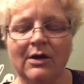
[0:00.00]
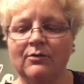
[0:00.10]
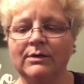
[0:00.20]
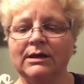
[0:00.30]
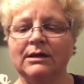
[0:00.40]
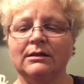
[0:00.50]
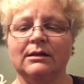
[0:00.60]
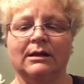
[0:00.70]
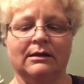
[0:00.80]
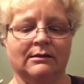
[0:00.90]
We get
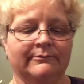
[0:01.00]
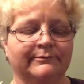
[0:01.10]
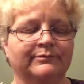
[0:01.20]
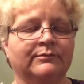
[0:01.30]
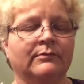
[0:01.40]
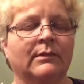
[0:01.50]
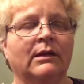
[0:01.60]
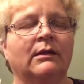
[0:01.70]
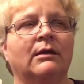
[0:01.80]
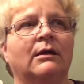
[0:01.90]
like,
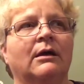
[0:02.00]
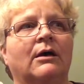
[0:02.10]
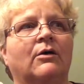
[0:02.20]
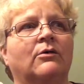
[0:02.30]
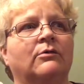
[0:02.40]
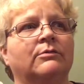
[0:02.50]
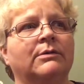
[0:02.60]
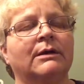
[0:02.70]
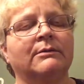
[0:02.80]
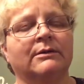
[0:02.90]
oh,
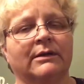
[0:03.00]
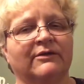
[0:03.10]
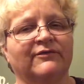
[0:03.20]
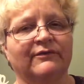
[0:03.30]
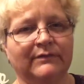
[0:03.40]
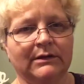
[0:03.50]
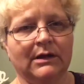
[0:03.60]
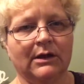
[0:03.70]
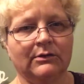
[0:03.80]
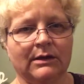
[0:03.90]
probably like
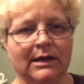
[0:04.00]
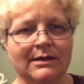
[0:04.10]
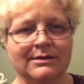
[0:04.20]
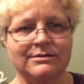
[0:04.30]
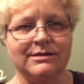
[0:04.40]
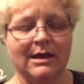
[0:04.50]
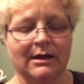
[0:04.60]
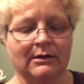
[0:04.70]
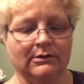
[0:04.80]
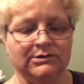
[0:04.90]
1,500 kids
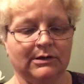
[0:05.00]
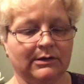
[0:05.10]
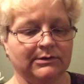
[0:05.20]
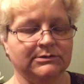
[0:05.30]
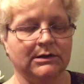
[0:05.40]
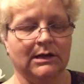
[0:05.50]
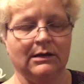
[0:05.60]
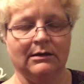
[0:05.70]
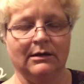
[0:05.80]
at our trunk or treat,